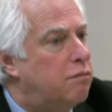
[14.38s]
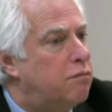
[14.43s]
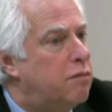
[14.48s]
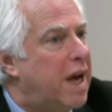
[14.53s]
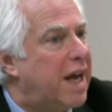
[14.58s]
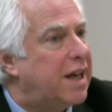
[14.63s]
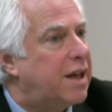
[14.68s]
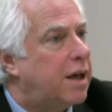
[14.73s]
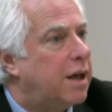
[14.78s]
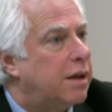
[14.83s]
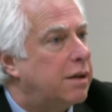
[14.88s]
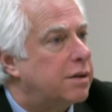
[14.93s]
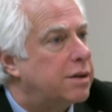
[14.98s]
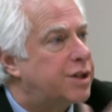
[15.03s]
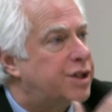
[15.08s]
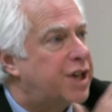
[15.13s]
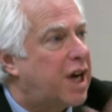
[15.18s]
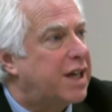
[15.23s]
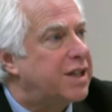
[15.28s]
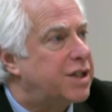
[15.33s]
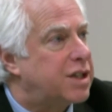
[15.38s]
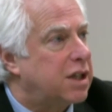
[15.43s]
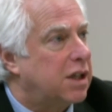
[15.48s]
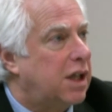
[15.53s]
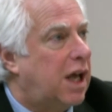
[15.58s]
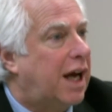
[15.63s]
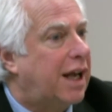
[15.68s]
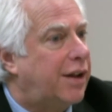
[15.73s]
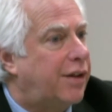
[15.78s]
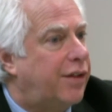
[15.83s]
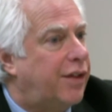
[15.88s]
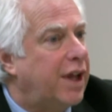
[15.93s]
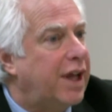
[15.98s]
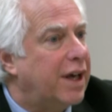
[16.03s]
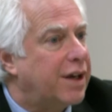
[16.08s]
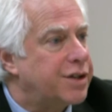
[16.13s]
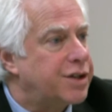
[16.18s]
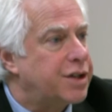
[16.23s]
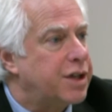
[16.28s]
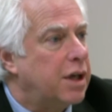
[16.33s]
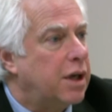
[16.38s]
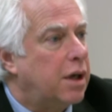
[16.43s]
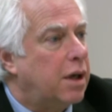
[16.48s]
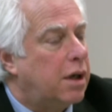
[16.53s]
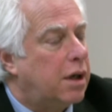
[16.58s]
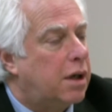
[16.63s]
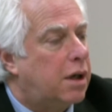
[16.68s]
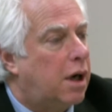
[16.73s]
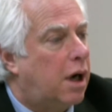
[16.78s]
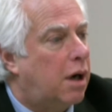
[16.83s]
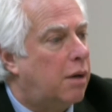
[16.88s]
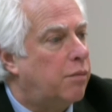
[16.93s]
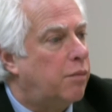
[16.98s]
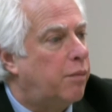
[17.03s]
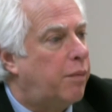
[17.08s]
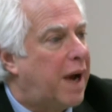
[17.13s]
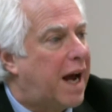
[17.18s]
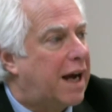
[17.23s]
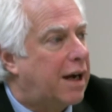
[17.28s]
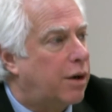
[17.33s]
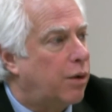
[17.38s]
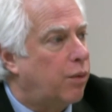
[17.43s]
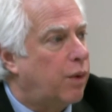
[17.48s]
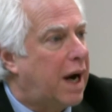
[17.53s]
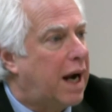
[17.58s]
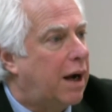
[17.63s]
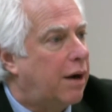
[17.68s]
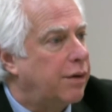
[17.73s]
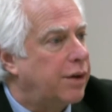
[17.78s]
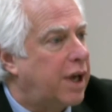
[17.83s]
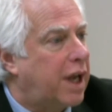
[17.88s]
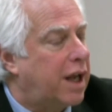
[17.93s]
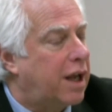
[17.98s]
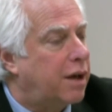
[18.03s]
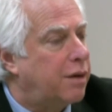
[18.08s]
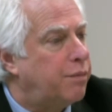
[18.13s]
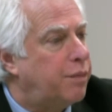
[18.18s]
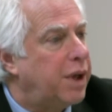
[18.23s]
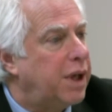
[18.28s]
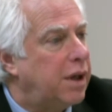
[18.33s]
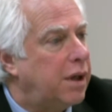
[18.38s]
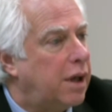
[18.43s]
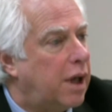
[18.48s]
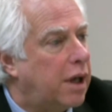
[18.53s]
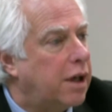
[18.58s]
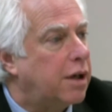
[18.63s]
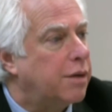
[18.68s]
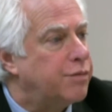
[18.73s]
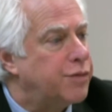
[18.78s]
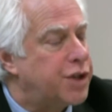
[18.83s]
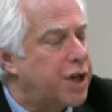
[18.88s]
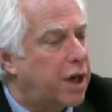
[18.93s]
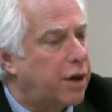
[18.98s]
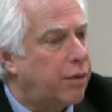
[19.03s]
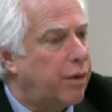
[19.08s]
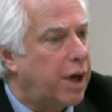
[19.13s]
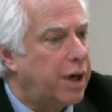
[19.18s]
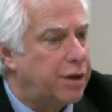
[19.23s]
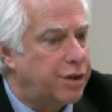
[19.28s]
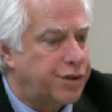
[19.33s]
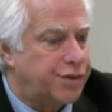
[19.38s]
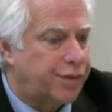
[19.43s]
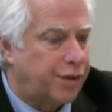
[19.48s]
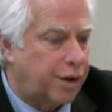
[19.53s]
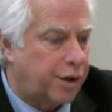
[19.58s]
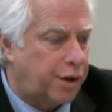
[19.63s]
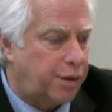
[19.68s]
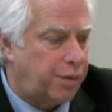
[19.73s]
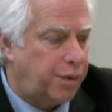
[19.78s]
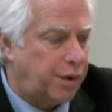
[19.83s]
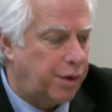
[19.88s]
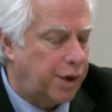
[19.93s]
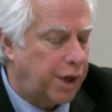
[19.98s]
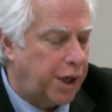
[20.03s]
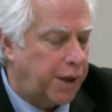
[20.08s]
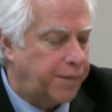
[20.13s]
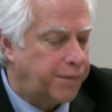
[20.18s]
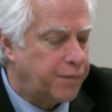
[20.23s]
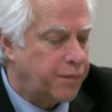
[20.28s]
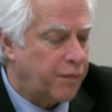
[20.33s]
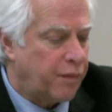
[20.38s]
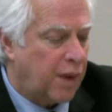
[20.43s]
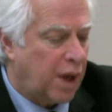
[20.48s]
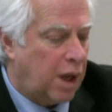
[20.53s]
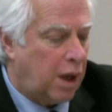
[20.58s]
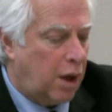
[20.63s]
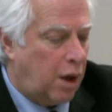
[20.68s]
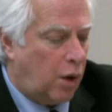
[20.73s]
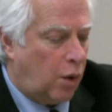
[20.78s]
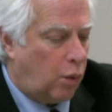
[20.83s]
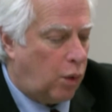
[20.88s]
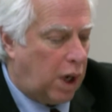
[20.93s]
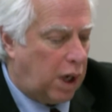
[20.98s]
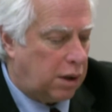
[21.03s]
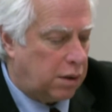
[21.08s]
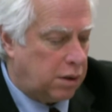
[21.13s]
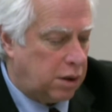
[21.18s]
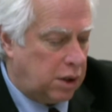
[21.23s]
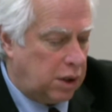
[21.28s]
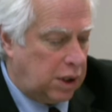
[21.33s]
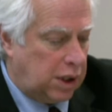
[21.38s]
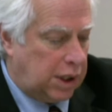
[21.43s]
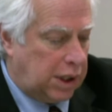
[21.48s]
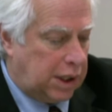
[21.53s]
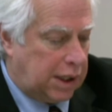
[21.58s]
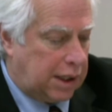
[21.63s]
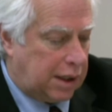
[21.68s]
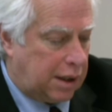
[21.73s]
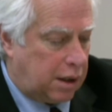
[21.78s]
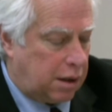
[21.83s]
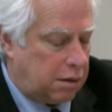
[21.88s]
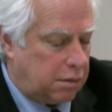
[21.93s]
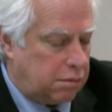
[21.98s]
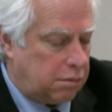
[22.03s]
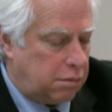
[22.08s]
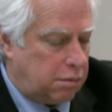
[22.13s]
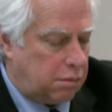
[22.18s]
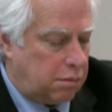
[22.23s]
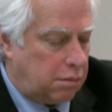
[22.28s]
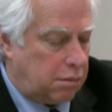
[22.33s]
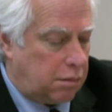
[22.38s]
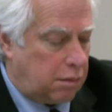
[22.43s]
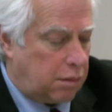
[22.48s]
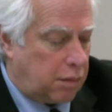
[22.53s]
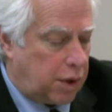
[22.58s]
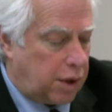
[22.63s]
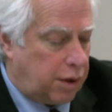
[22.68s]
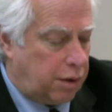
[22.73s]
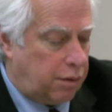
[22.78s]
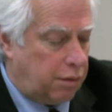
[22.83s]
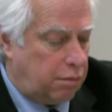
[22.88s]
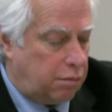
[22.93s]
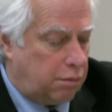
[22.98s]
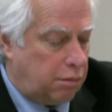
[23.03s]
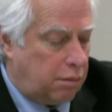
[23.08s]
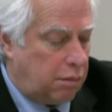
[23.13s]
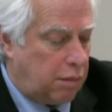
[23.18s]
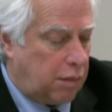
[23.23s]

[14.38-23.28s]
make sites like this come back around and be income generators for the community? Well, you